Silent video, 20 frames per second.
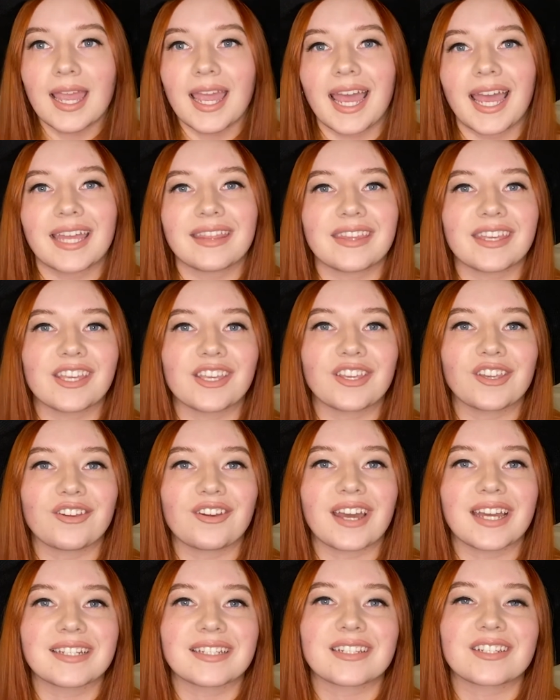And thank you
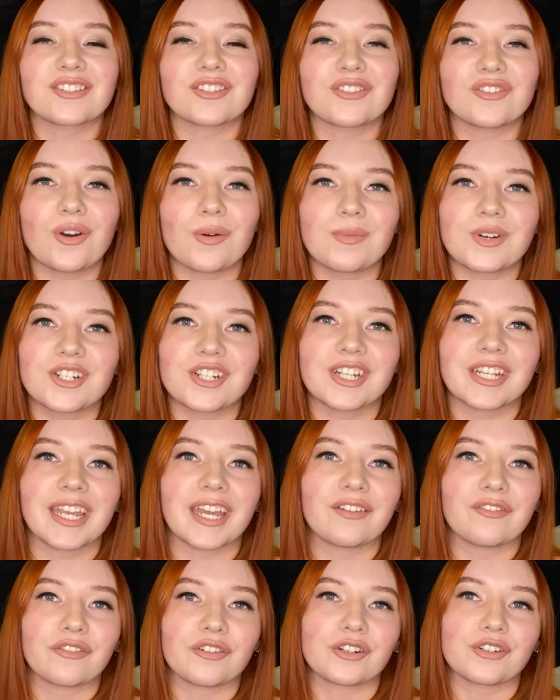guys so much
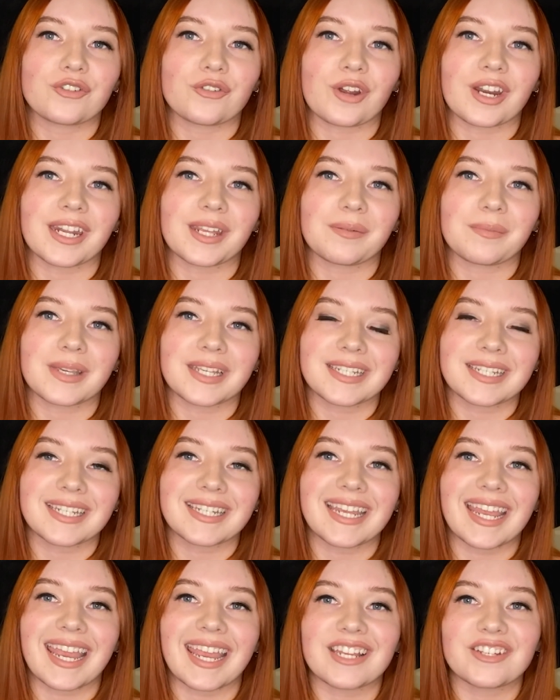again for joining me today.